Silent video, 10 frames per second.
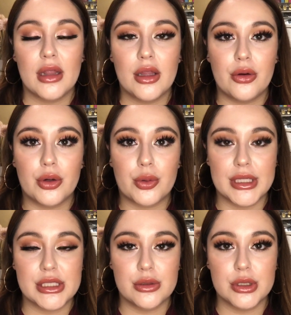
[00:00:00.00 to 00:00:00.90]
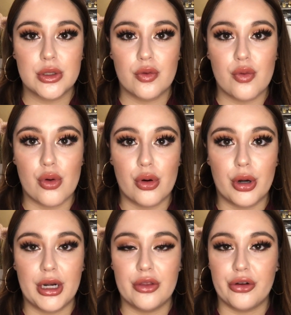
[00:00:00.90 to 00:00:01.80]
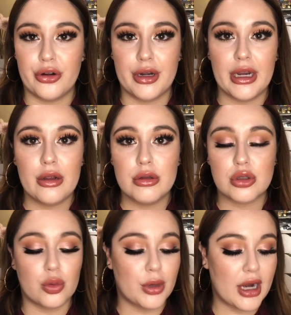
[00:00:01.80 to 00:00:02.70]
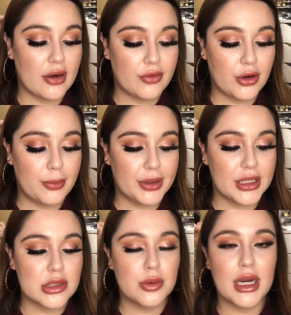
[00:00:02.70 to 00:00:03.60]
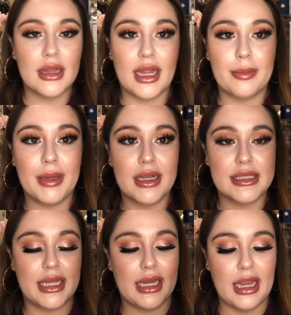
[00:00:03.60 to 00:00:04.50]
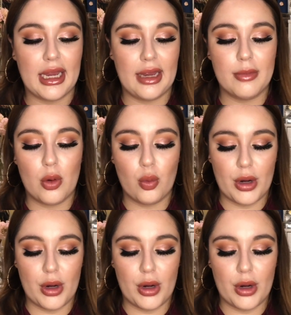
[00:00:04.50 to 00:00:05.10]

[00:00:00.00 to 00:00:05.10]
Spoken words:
little crystals for either your nails or whatever, but this one I like because it came